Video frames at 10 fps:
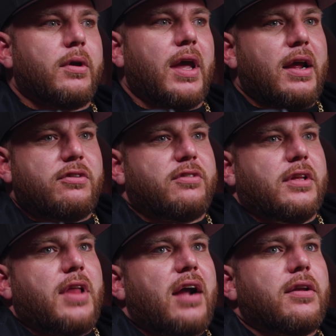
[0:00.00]
I just get
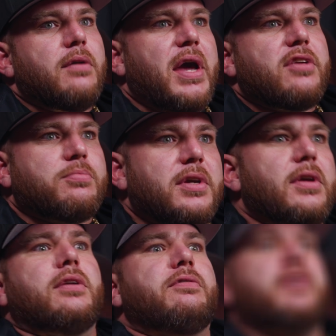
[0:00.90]
locked in the basement and
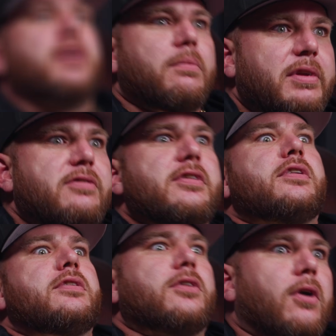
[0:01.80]
be sitting in the dark.